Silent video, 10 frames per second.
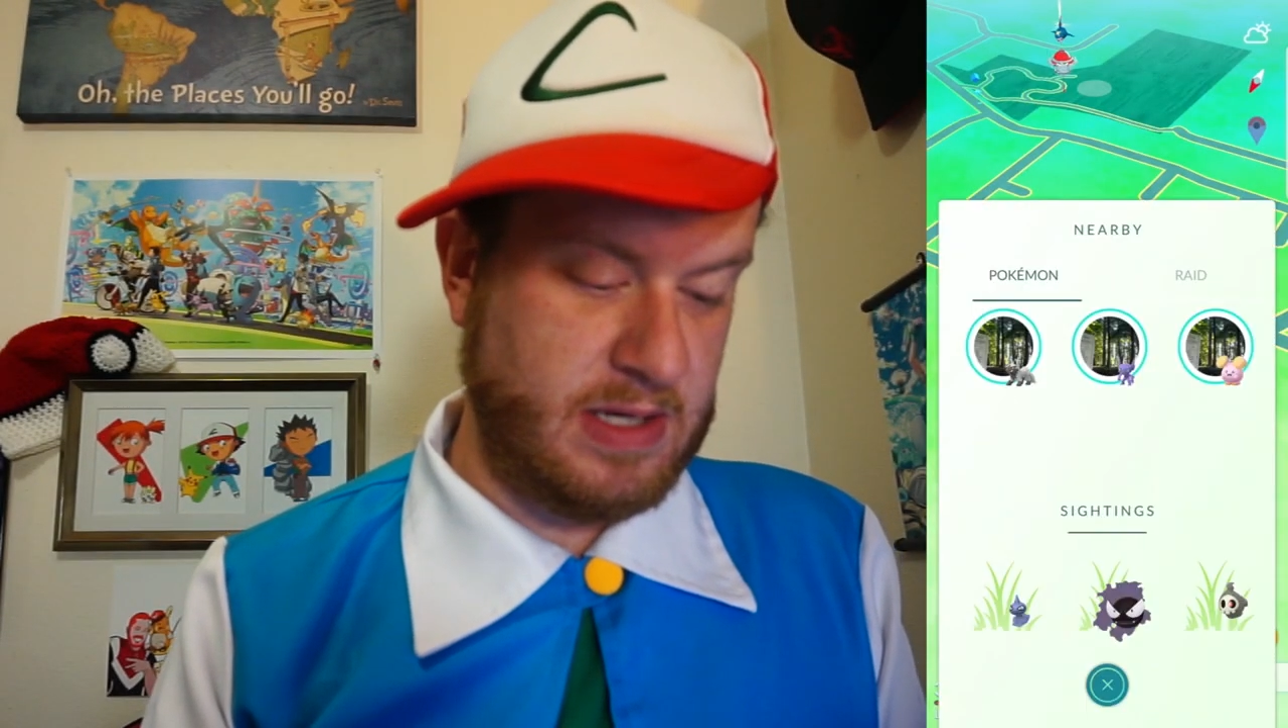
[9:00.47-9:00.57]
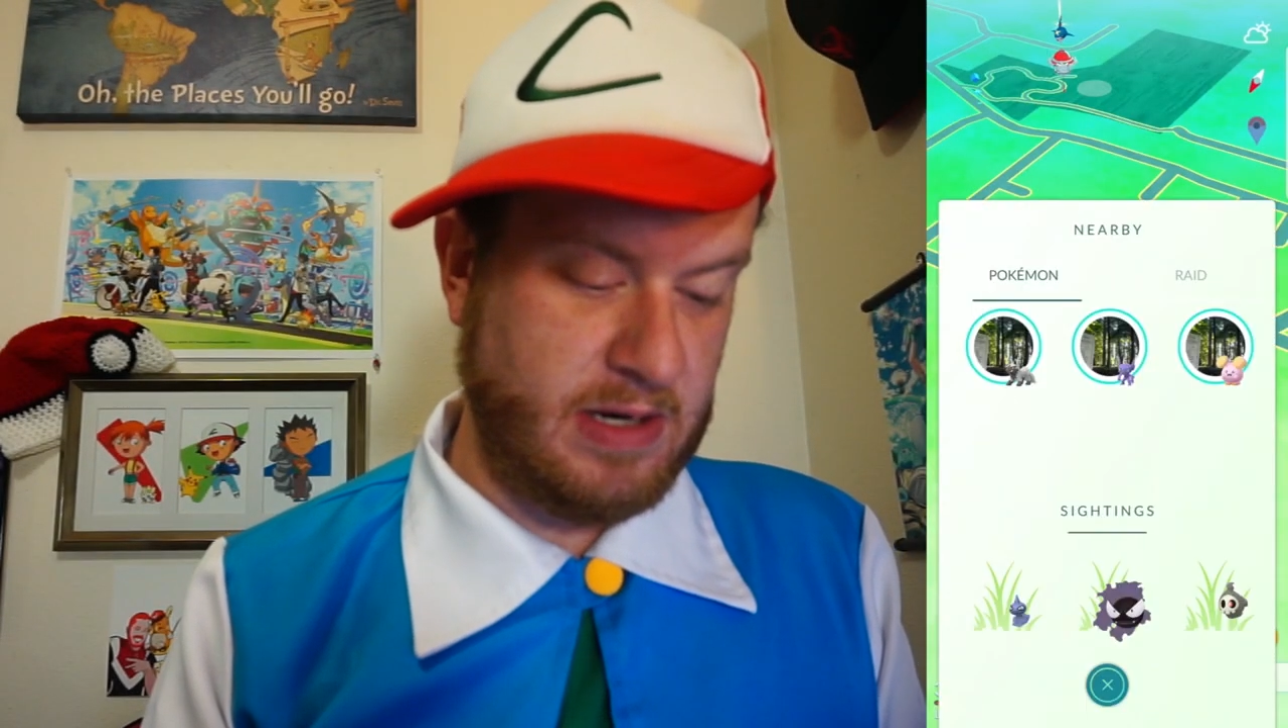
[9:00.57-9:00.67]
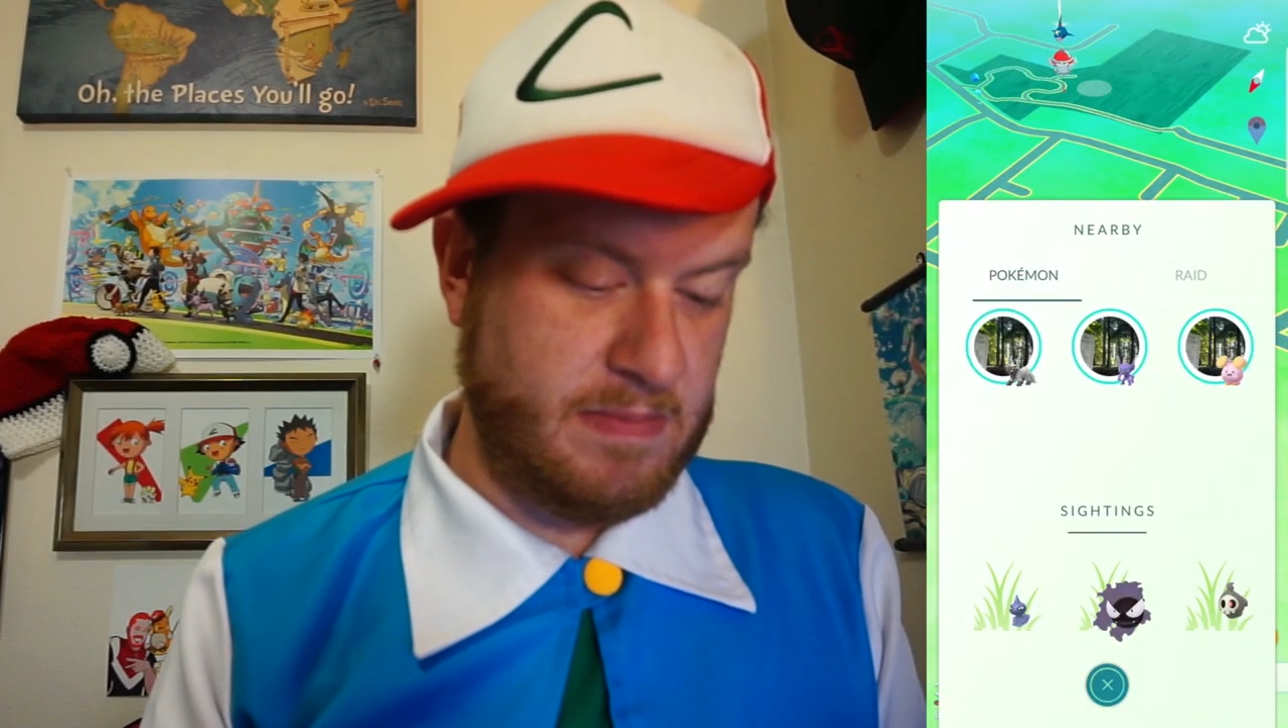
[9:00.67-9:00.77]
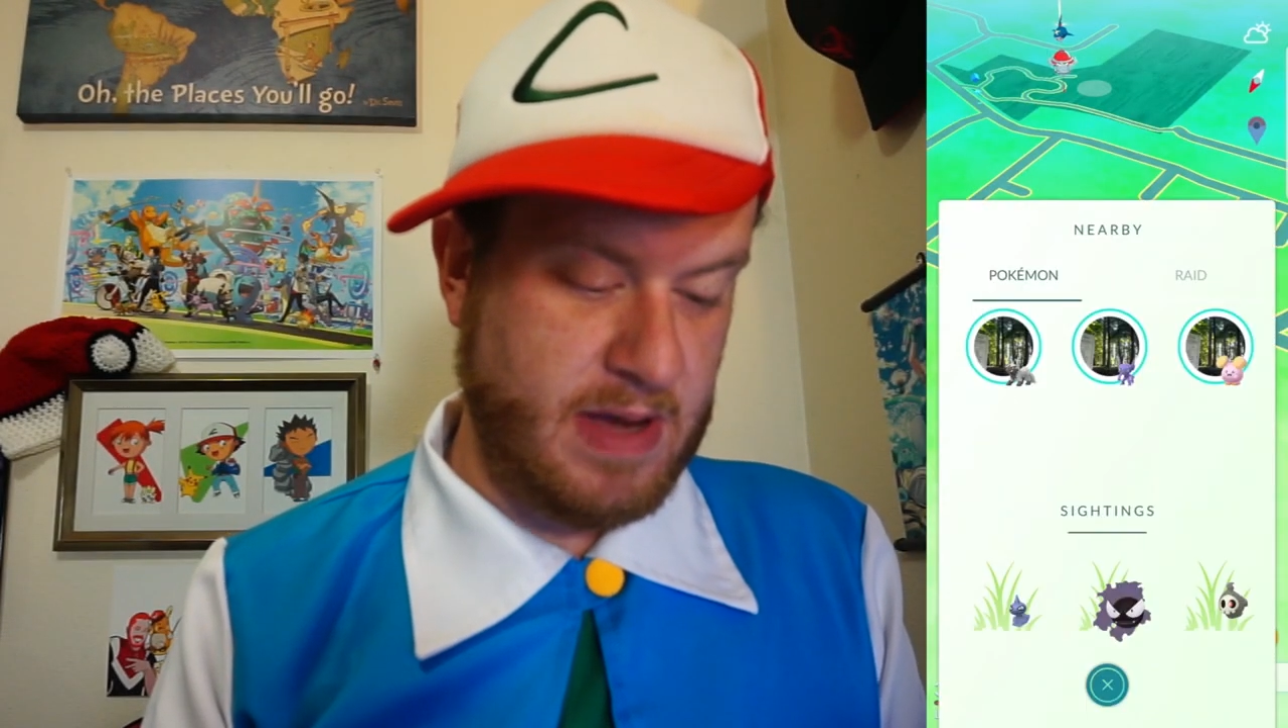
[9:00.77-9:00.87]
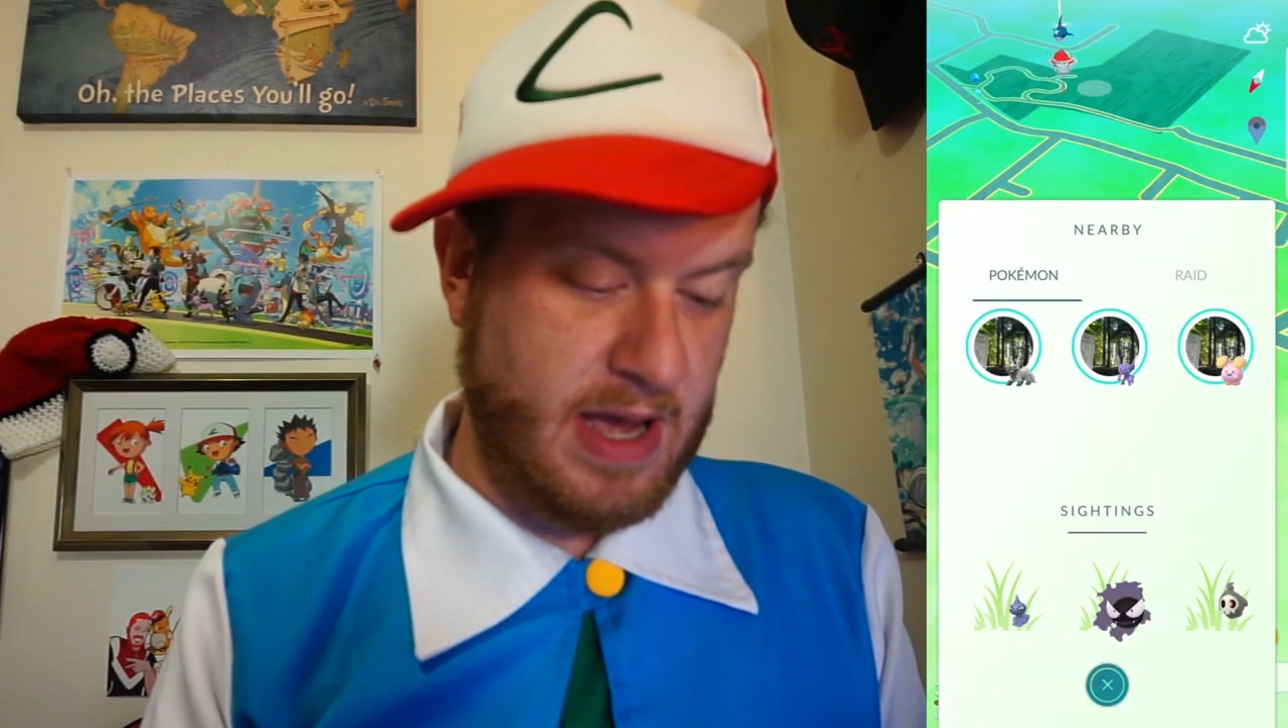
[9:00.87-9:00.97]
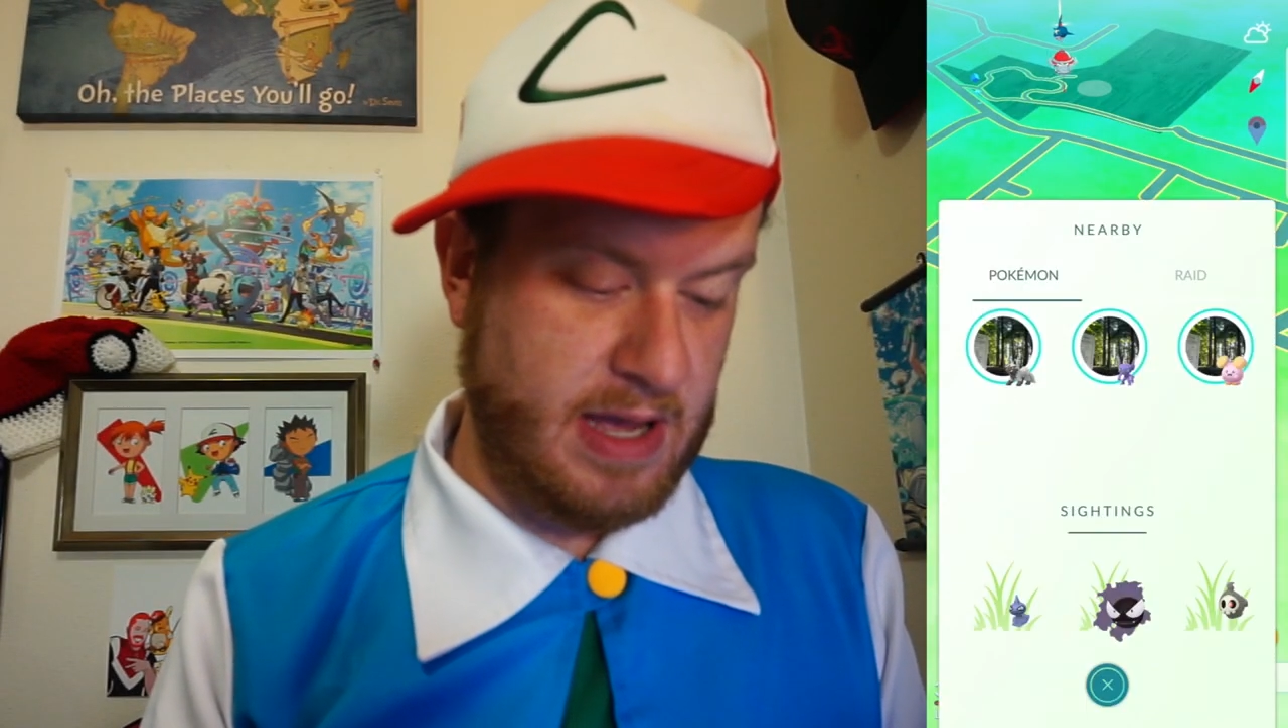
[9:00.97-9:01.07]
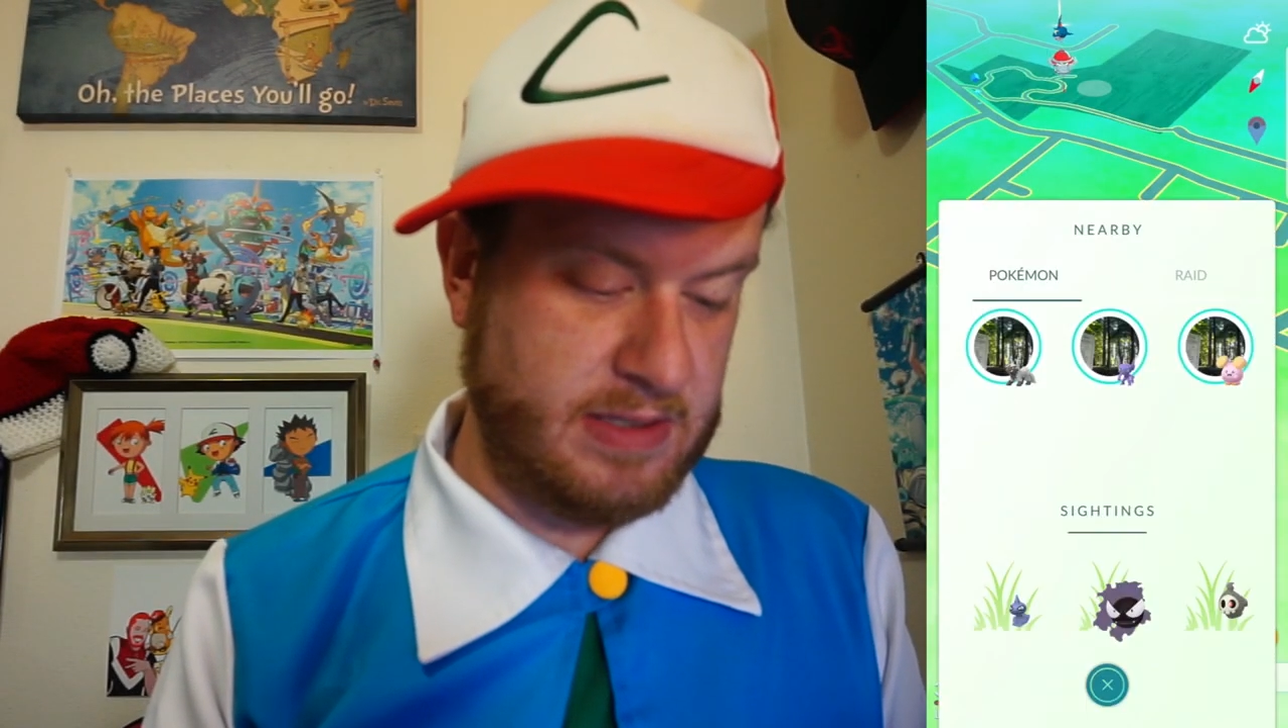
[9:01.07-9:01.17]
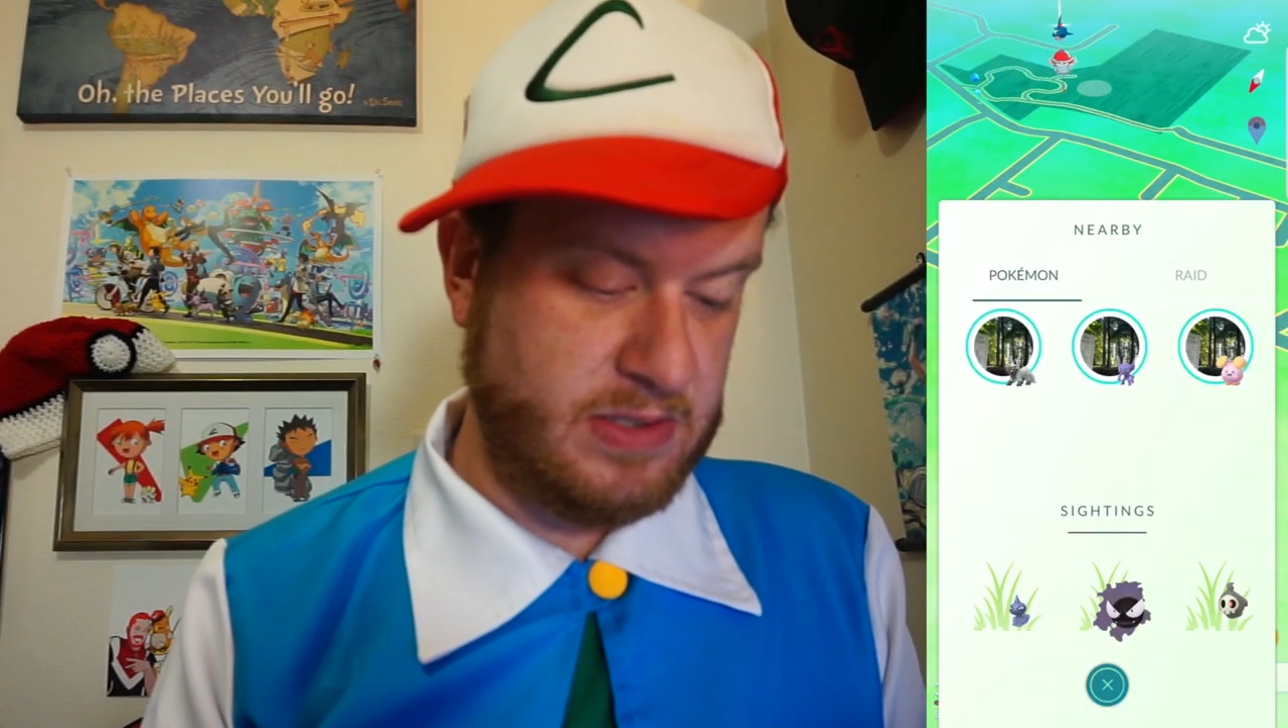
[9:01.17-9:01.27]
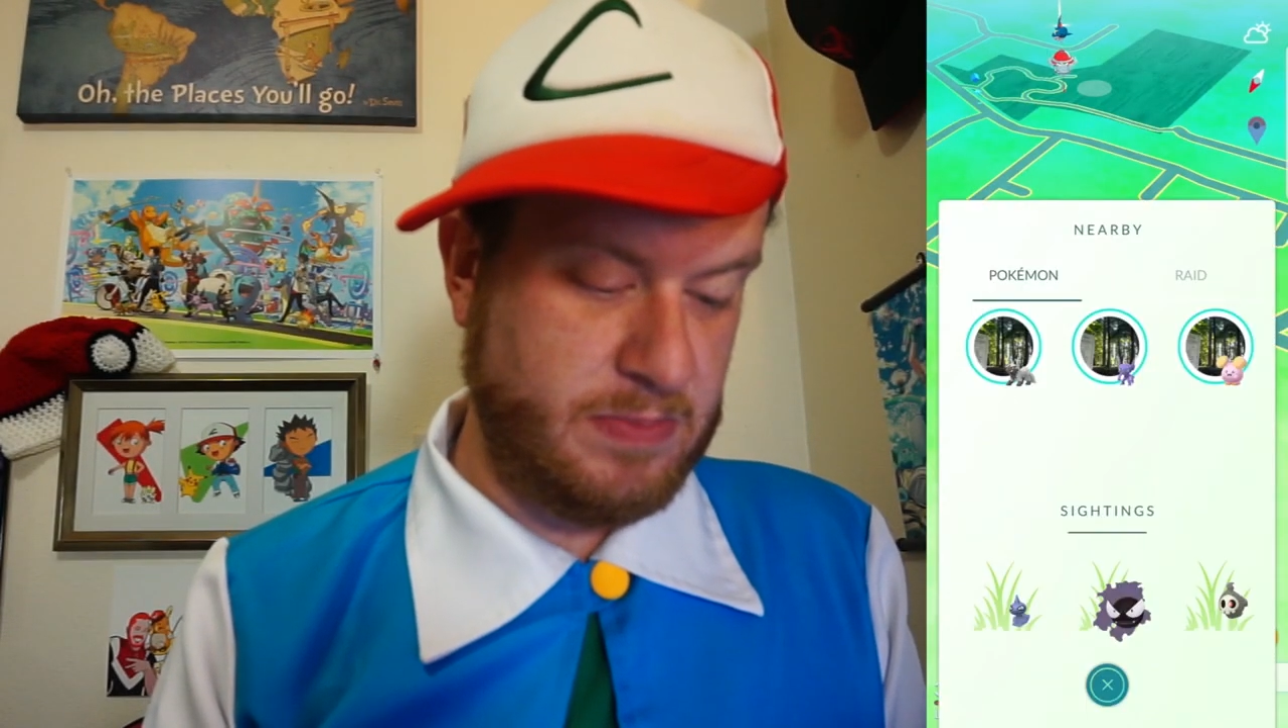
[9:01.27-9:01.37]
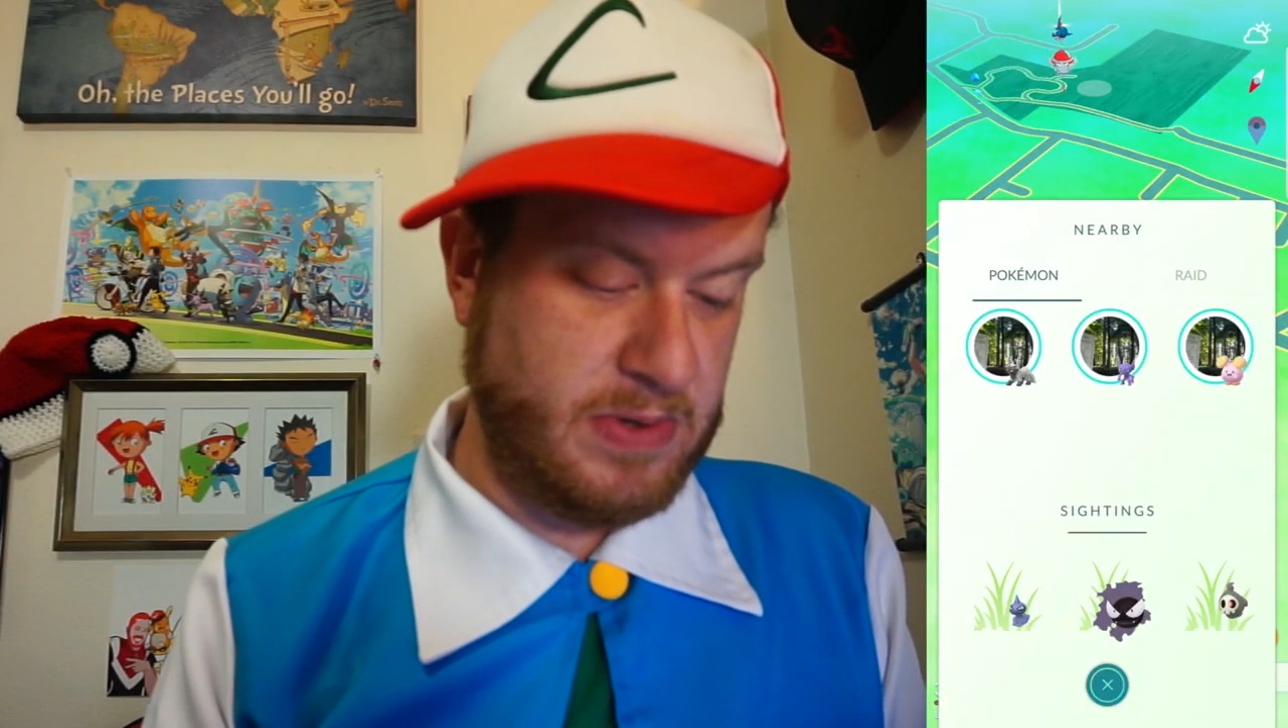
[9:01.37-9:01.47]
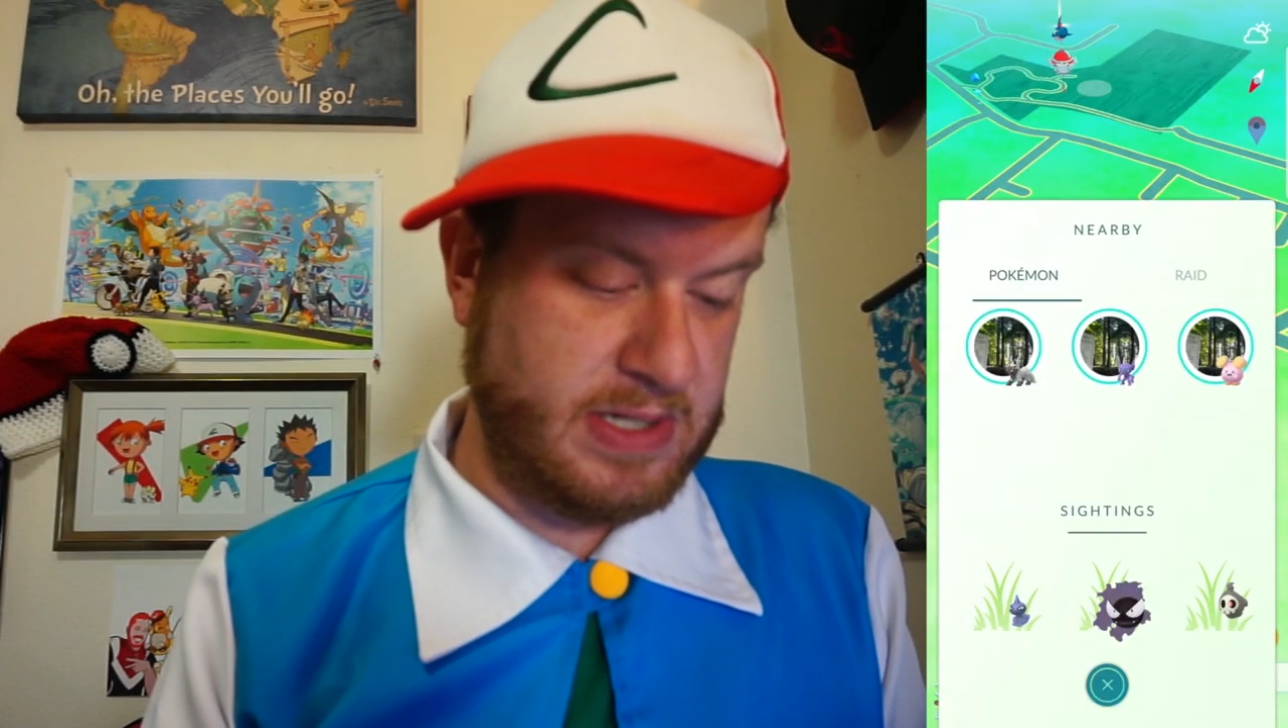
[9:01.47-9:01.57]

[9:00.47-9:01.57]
the nearby. Super